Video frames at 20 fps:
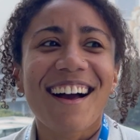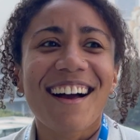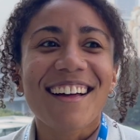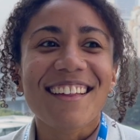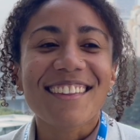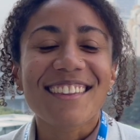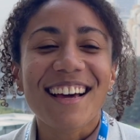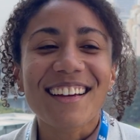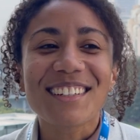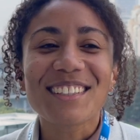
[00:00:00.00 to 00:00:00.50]

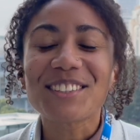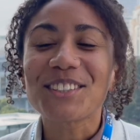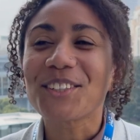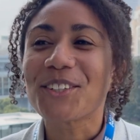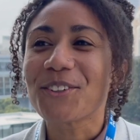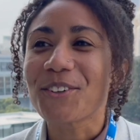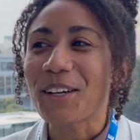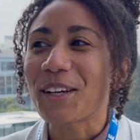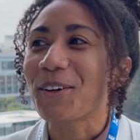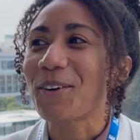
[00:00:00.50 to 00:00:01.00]
That is a
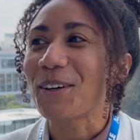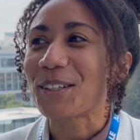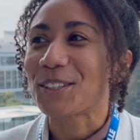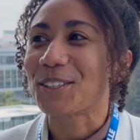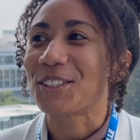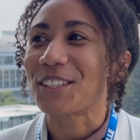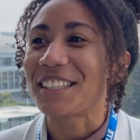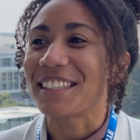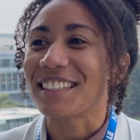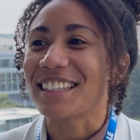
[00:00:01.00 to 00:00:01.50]
great
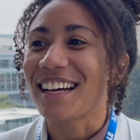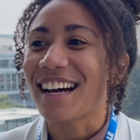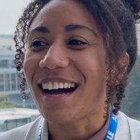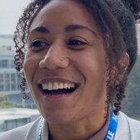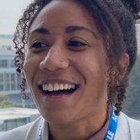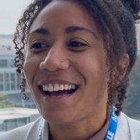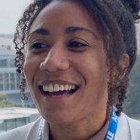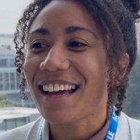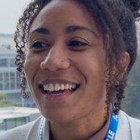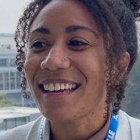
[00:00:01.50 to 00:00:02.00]
question.
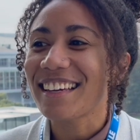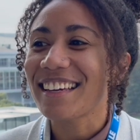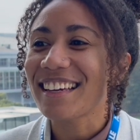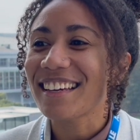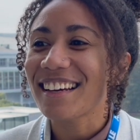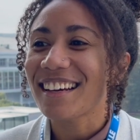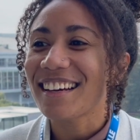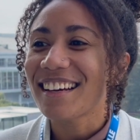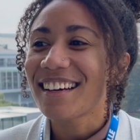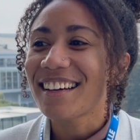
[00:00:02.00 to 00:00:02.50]
I
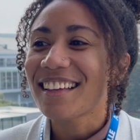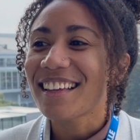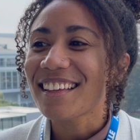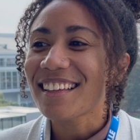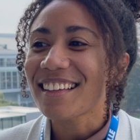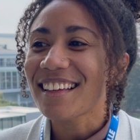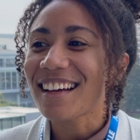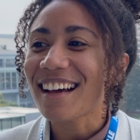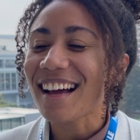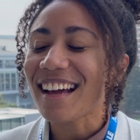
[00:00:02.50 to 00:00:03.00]

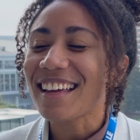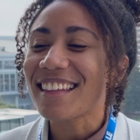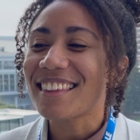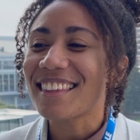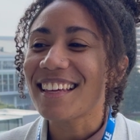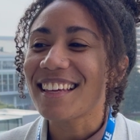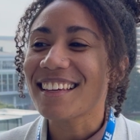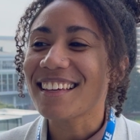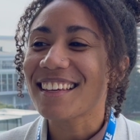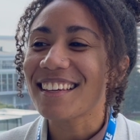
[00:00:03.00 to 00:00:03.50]

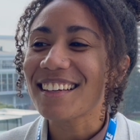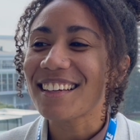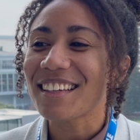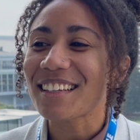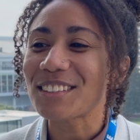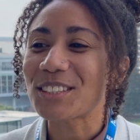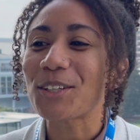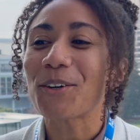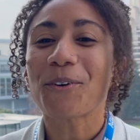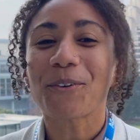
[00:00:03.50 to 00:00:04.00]
think,
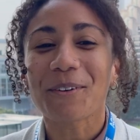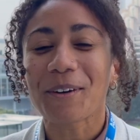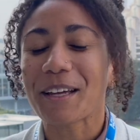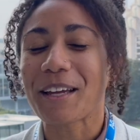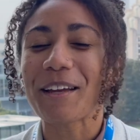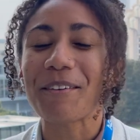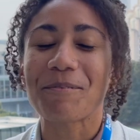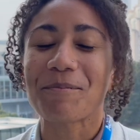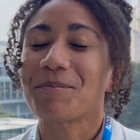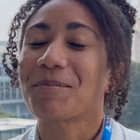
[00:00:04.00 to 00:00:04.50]
so
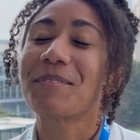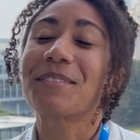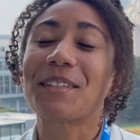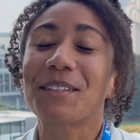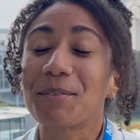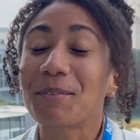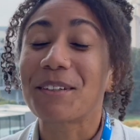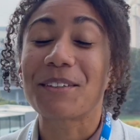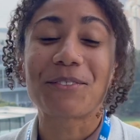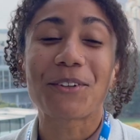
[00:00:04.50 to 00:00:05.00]

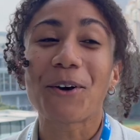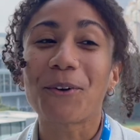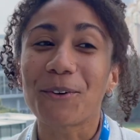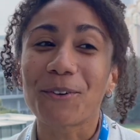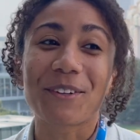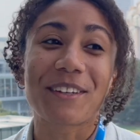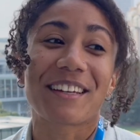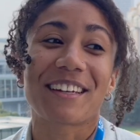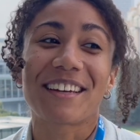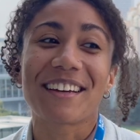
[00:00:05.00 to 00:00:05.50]
to be
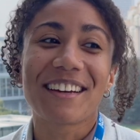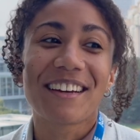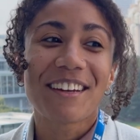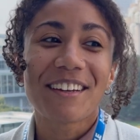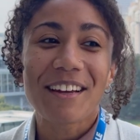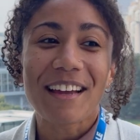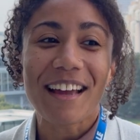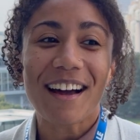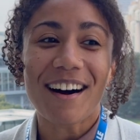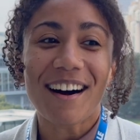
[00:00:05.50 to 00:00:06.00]
totally
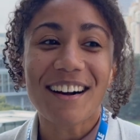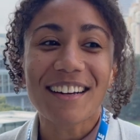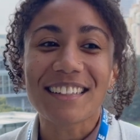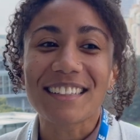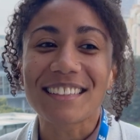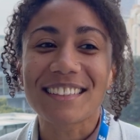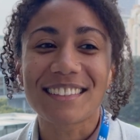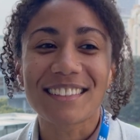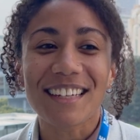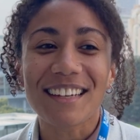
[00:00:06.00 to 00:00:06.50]

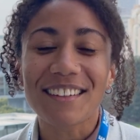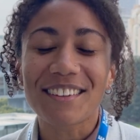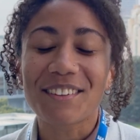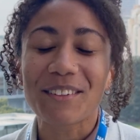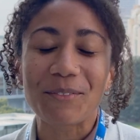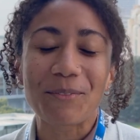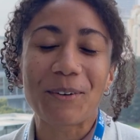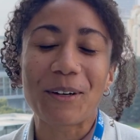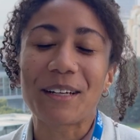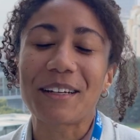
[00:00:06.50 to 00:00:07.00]
honest,
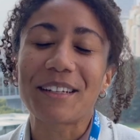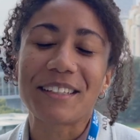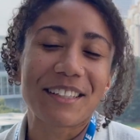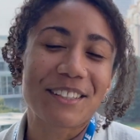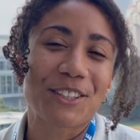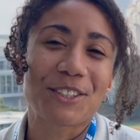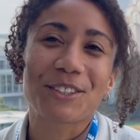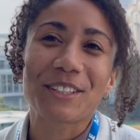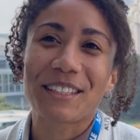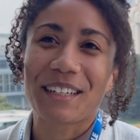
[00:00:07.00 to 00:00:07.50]
what
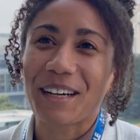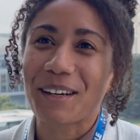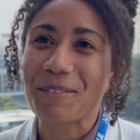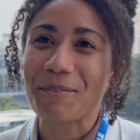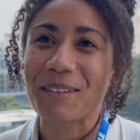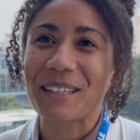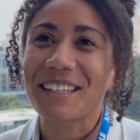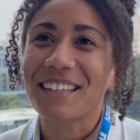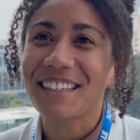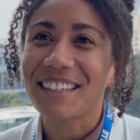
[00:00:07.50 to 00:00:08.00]
initially got
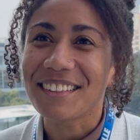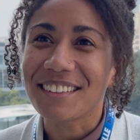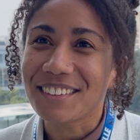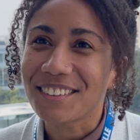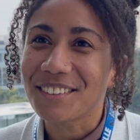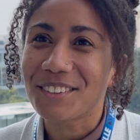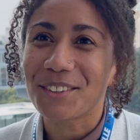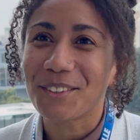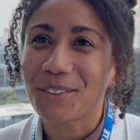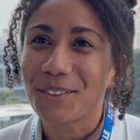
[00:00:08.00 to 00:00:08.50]
me
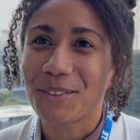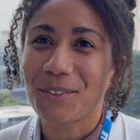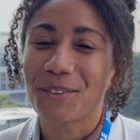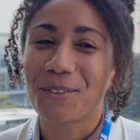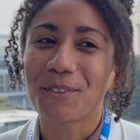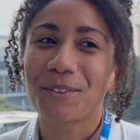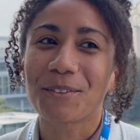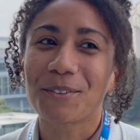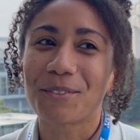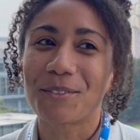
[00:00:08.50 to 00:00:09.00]

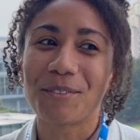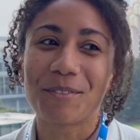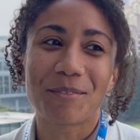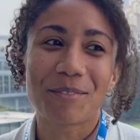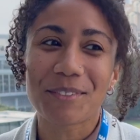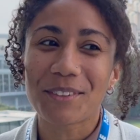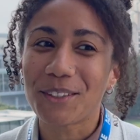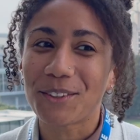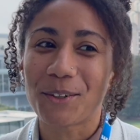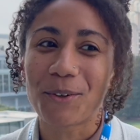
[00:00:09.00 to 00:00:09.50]
into,
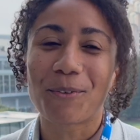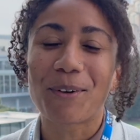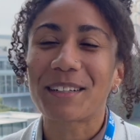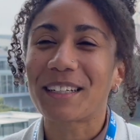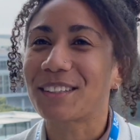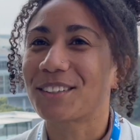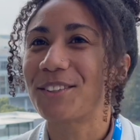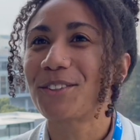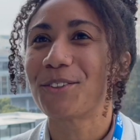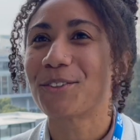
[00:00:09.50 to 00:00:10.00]

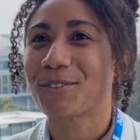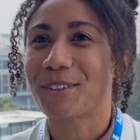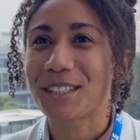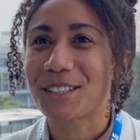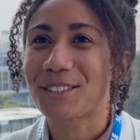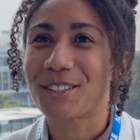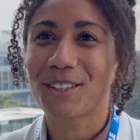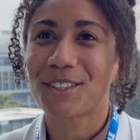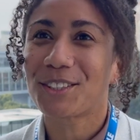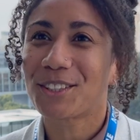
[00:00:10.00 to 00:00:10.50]
wanting to do
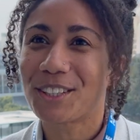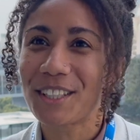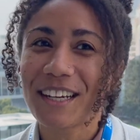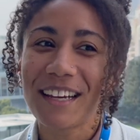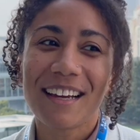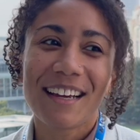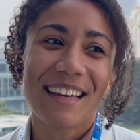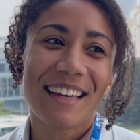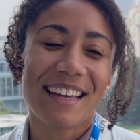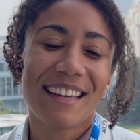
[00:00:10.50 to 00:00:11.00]
research
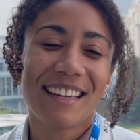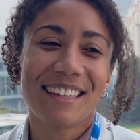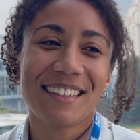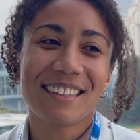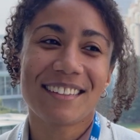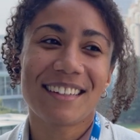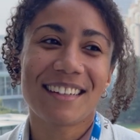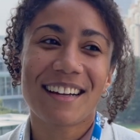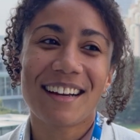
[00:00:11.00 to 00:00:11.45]
in